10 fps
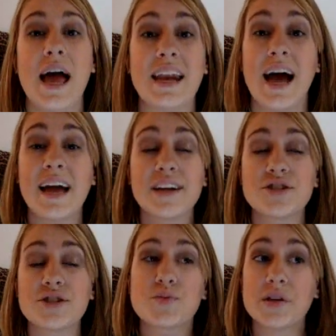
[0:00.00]
And I
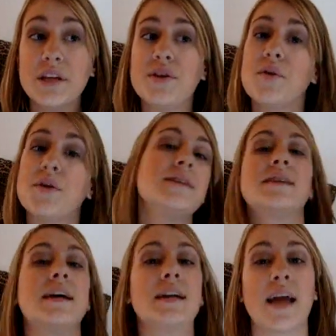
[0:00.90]
actually really
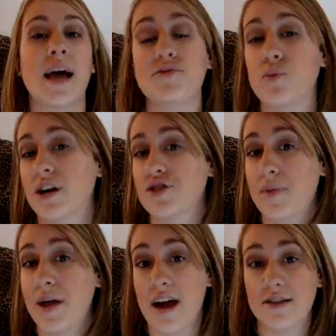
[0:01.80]
noticed that I didn't have to
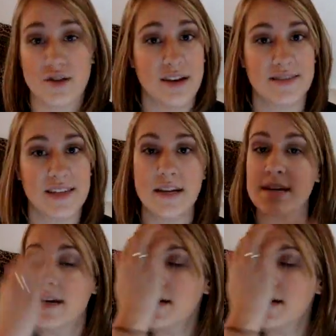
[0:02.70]
wash my hair as often,